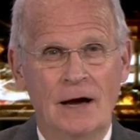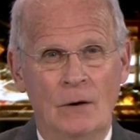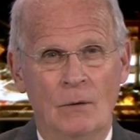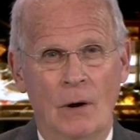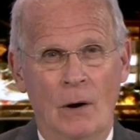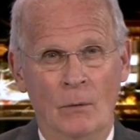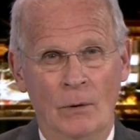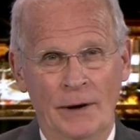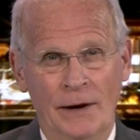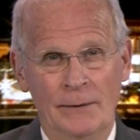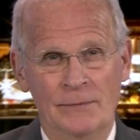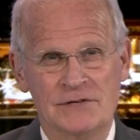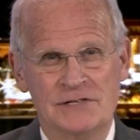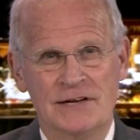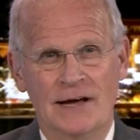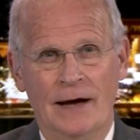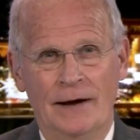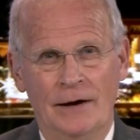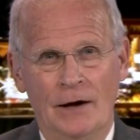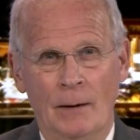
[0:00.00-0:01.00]
while Willie was
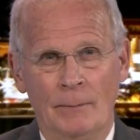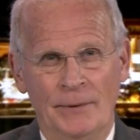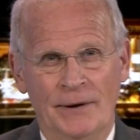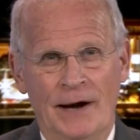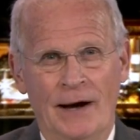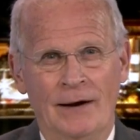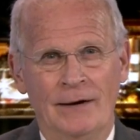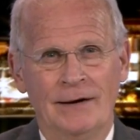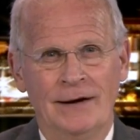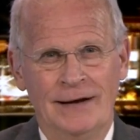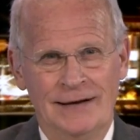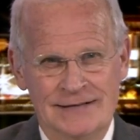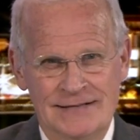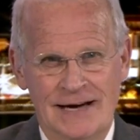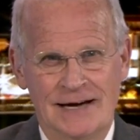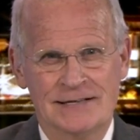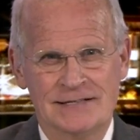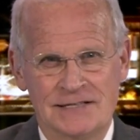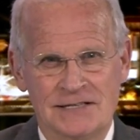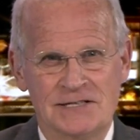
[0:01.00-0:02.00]
down helping out in
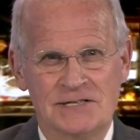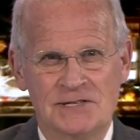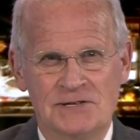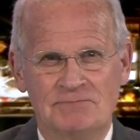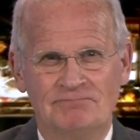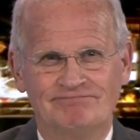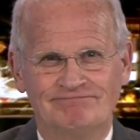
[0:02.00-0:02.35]
Texas.